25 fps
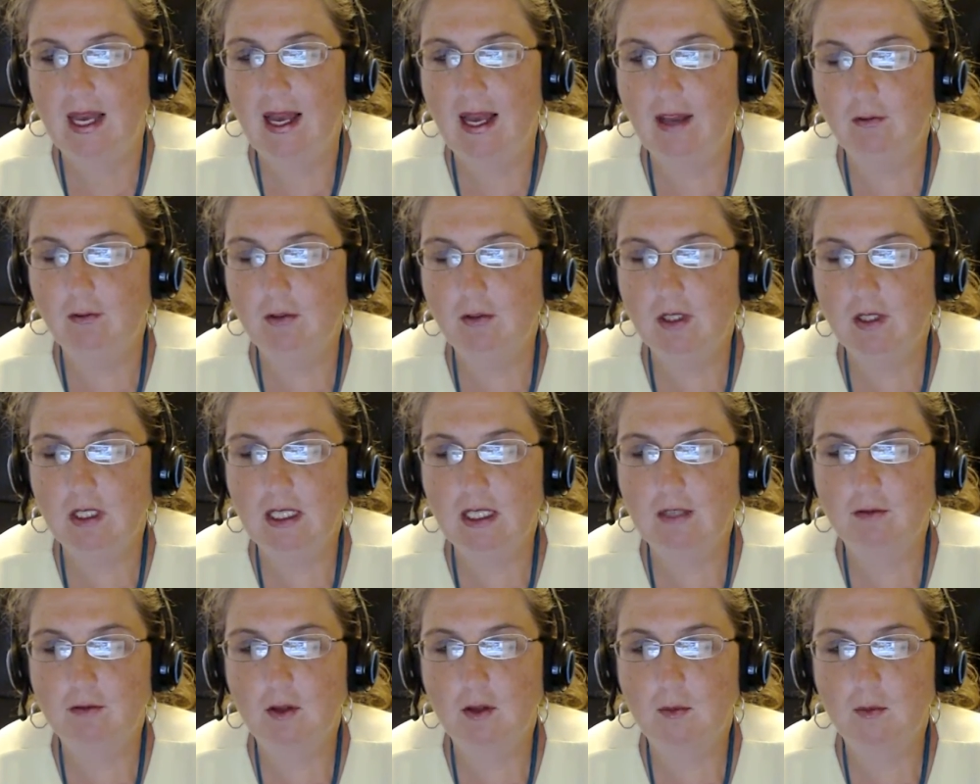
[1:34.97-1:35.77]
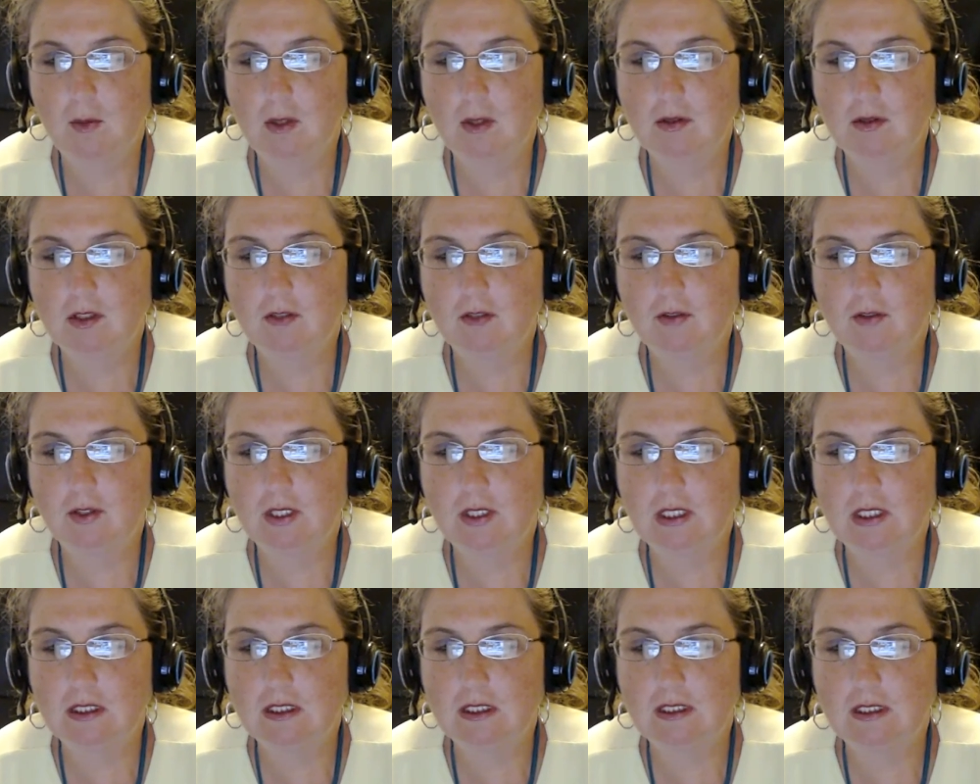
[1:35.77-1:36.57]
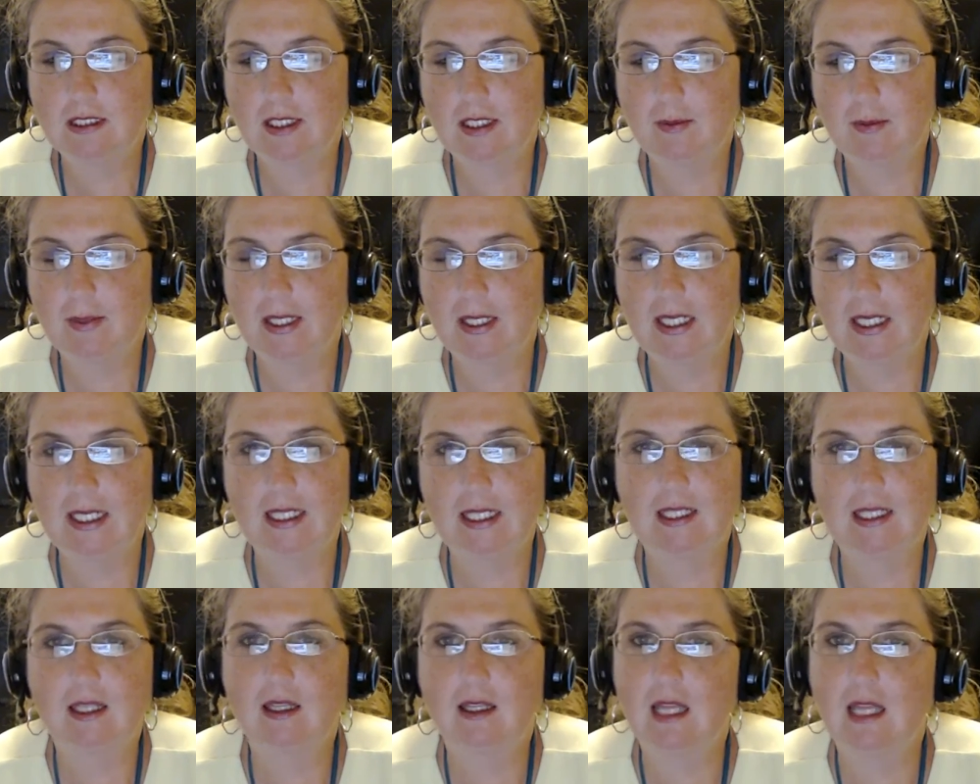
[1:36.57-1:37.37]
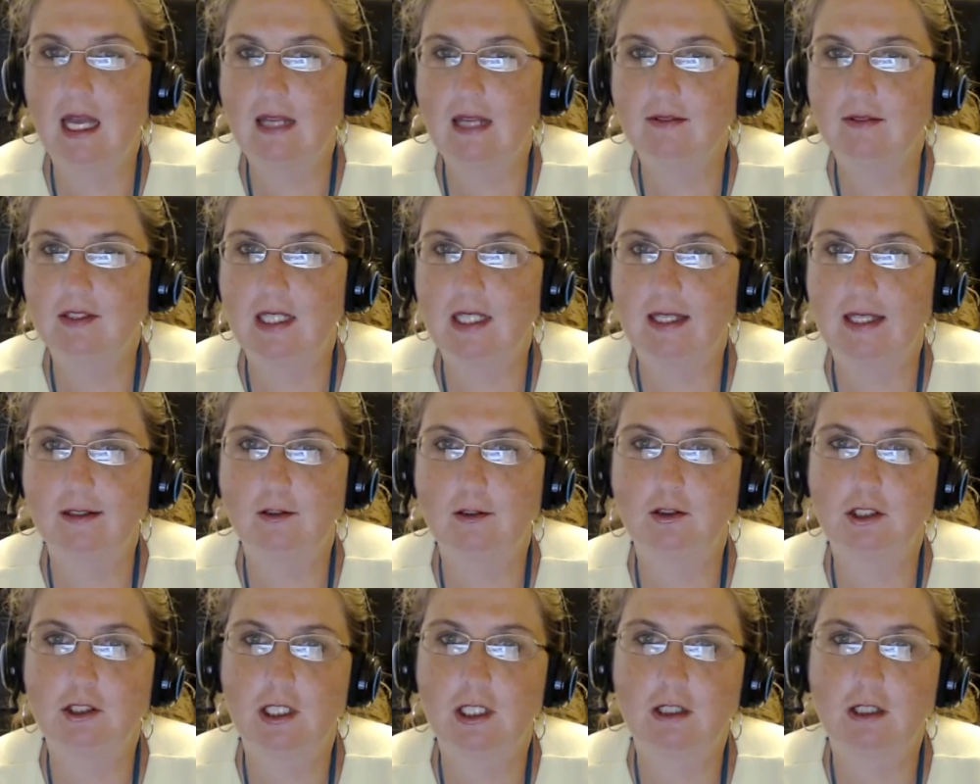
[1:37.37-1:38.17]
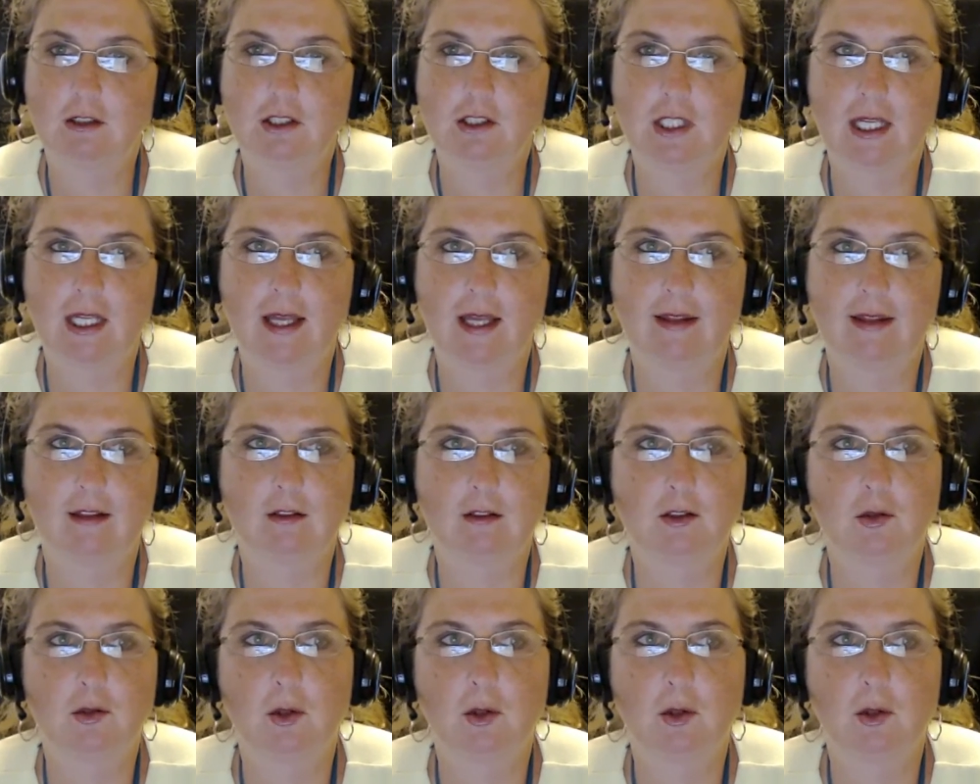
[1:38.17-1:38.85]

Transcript: I feel like for most of you, this is going to be in the lives that you share together.